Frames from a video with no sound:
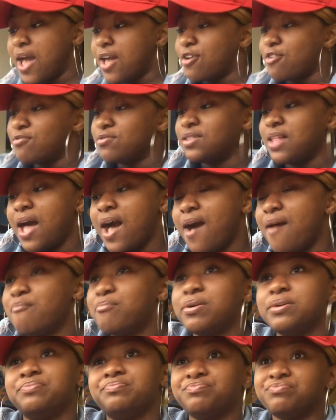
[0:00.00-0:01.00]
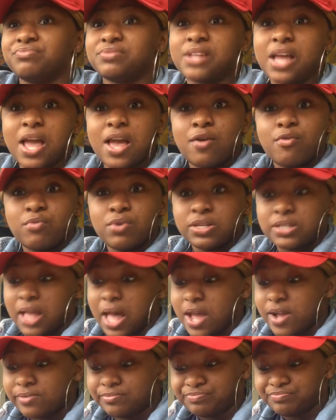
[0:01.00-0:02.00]
ain't gonna lie, but they were
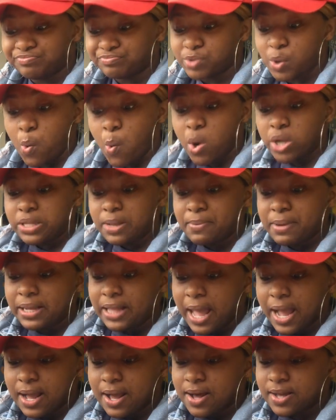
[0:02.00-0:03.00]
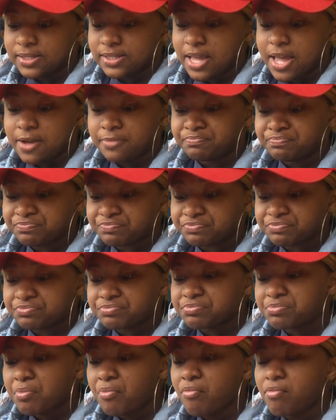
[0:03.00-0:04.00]
like, they wanted to be like us. They
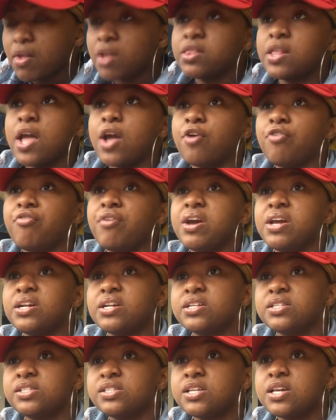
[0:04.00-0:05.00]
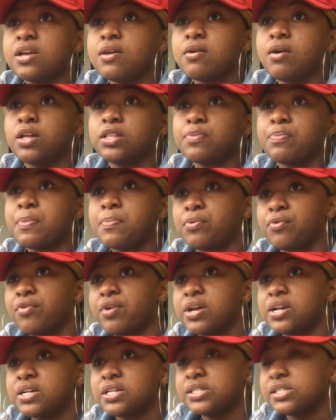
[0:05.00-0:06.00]
created a team, other people
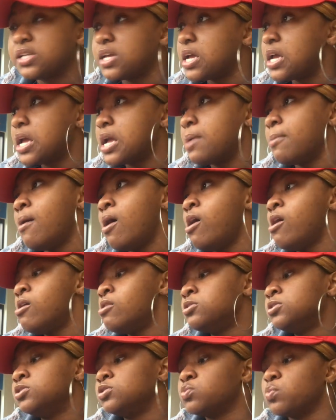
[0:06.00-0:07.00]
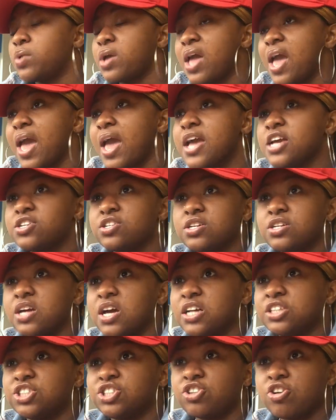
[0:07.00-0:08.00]
created a team. We had
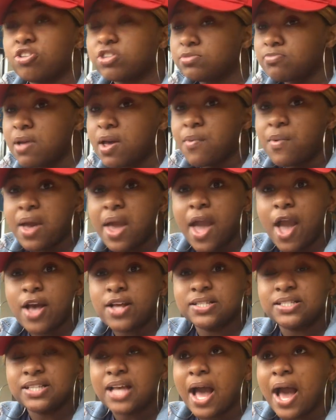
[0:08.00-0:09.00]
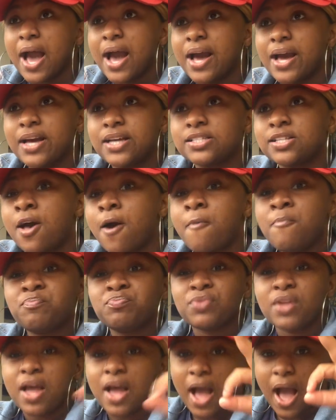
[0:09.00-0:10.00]
got shirts made, we had signs.
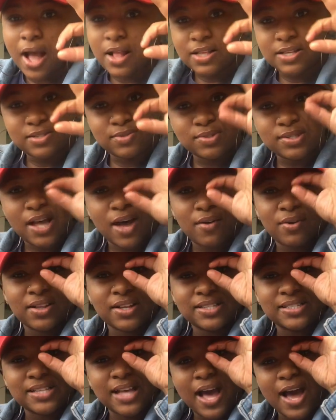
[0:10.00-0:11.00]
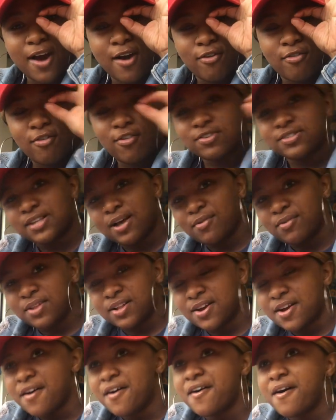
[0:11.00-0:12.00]
This was our little sign across our
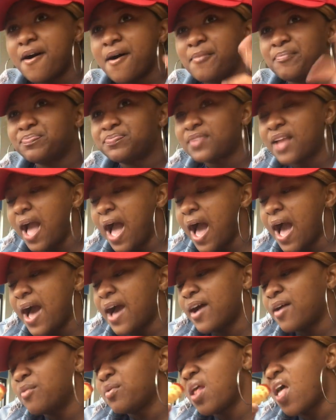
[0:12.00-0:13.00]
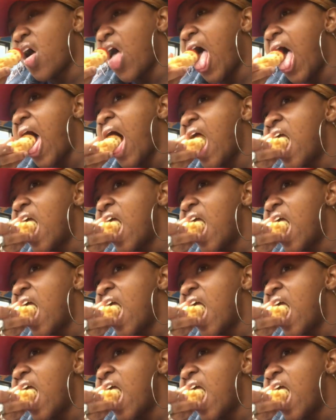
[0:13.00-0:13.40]
little aisle, whatever.